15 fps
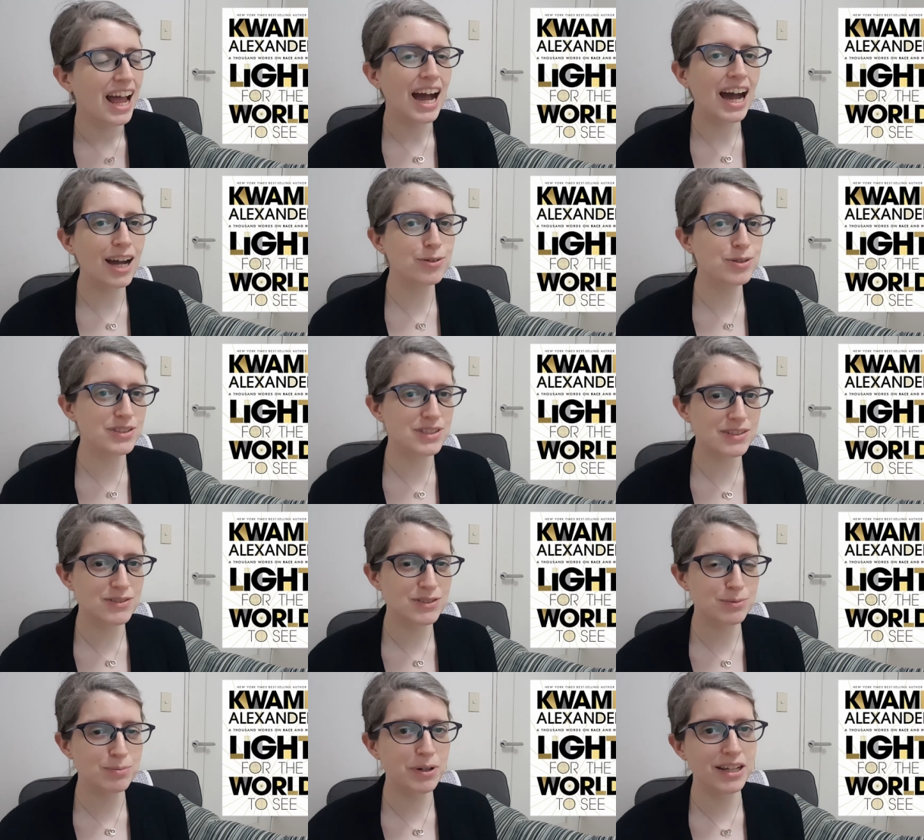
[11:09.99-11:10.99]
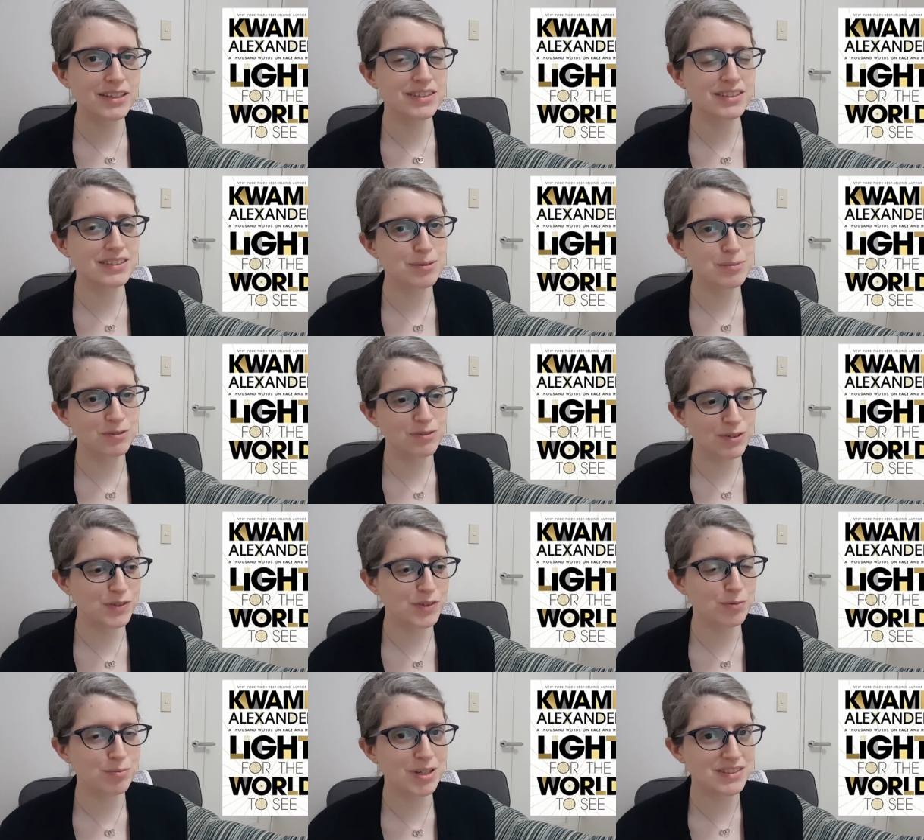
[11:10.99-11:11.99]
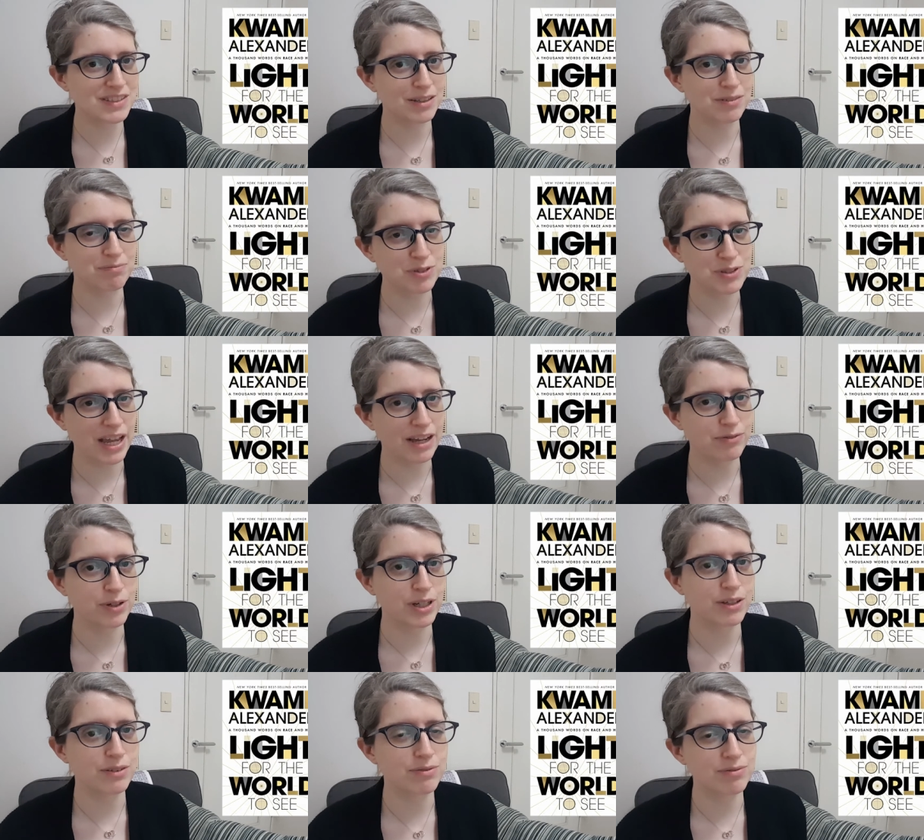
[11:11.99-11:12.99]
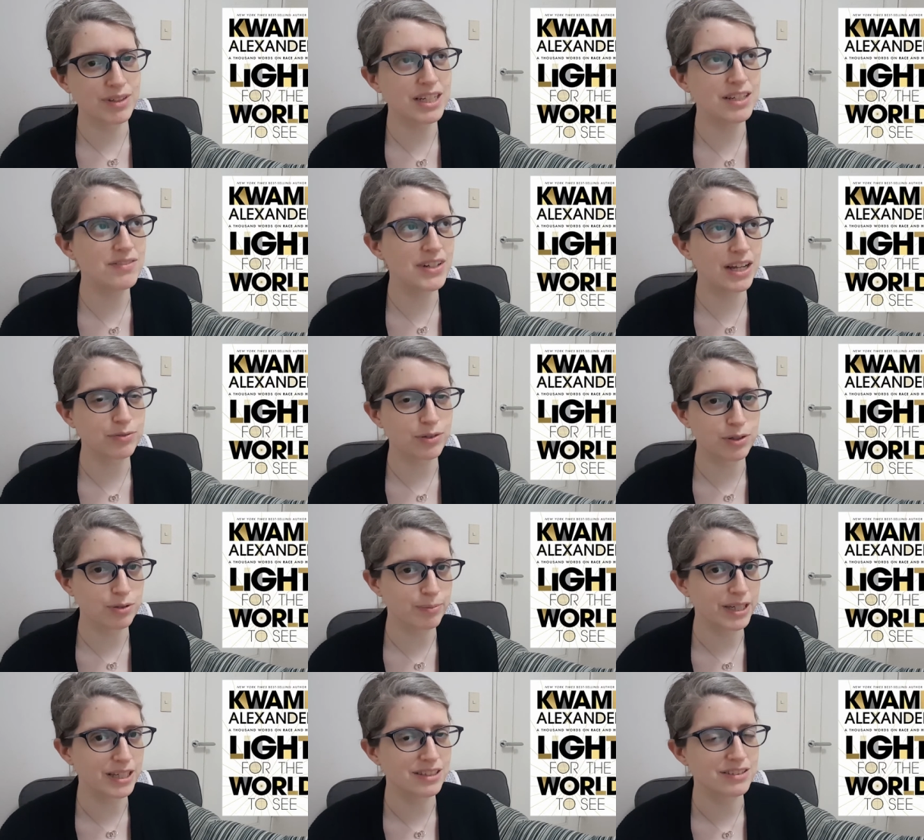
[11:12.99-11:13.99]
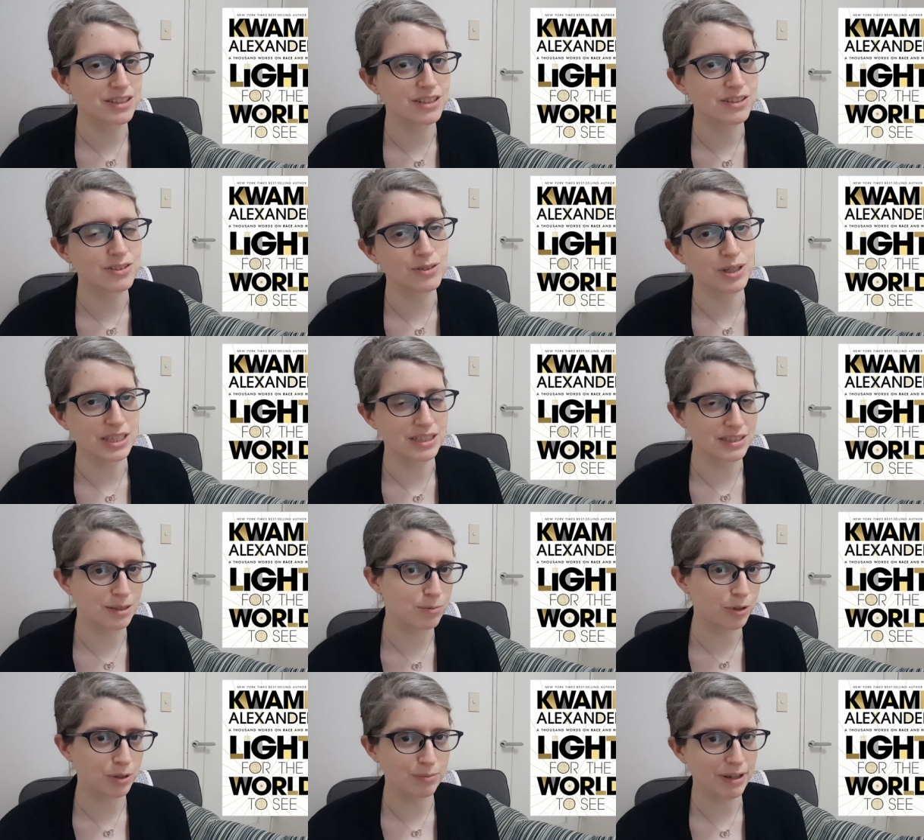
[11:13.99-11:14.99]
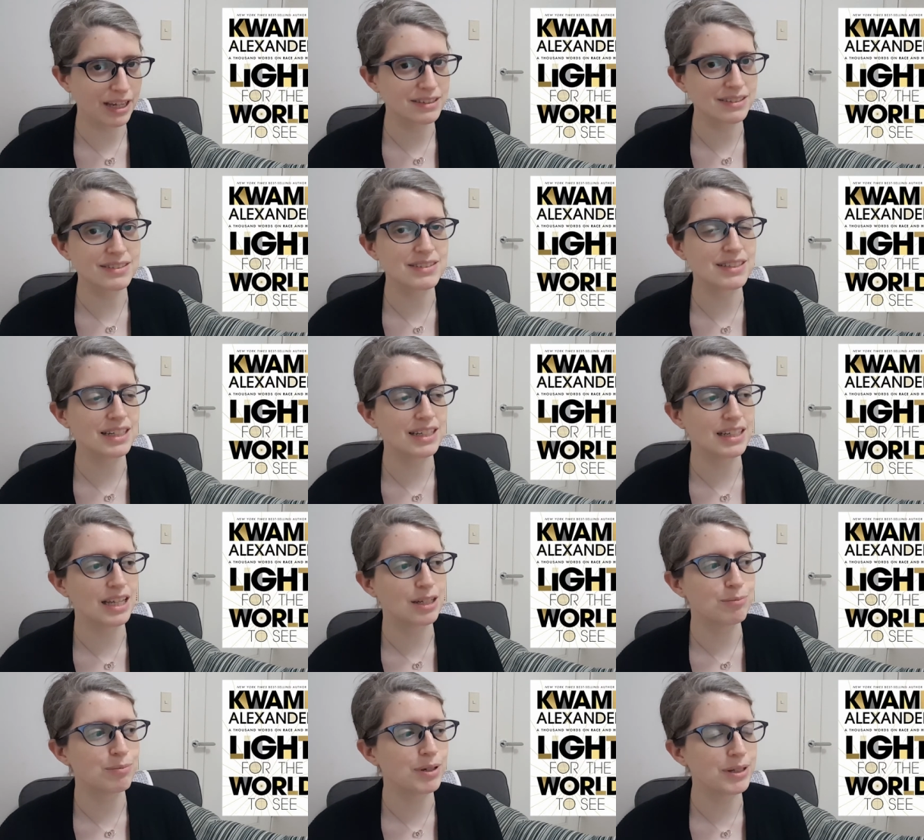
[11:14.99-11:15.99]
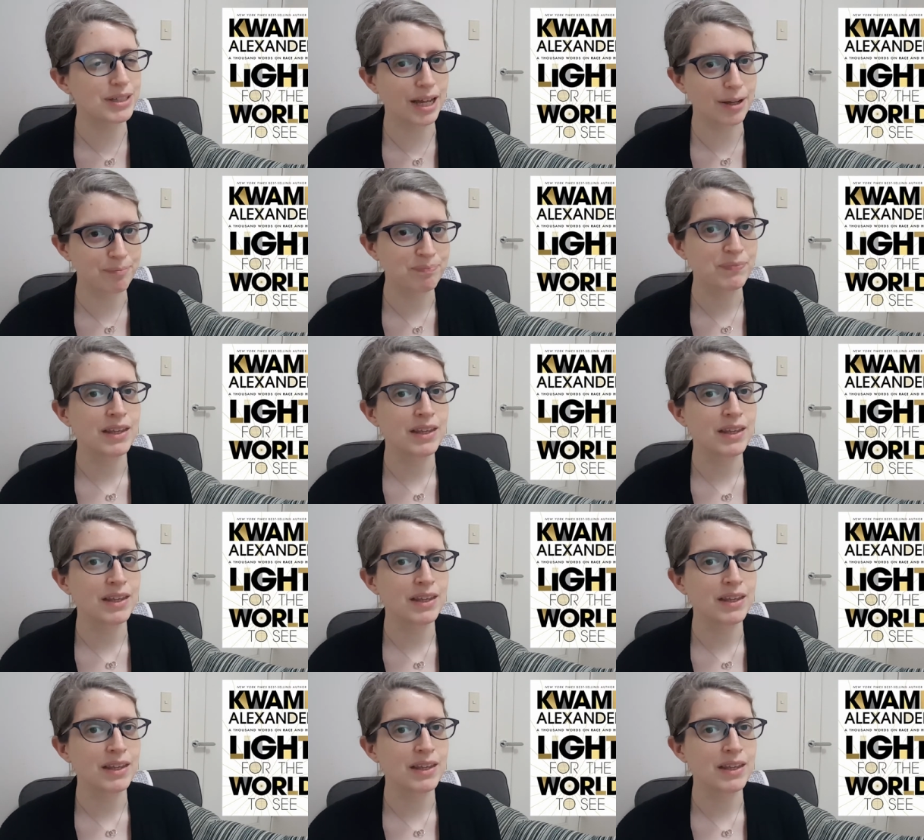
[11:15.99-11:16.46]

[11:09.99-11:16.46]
I was even surprised because I mean, 15 minutes, I was halfway, not even halfway through making dinner, so I ended up going back and listening again. But yeah.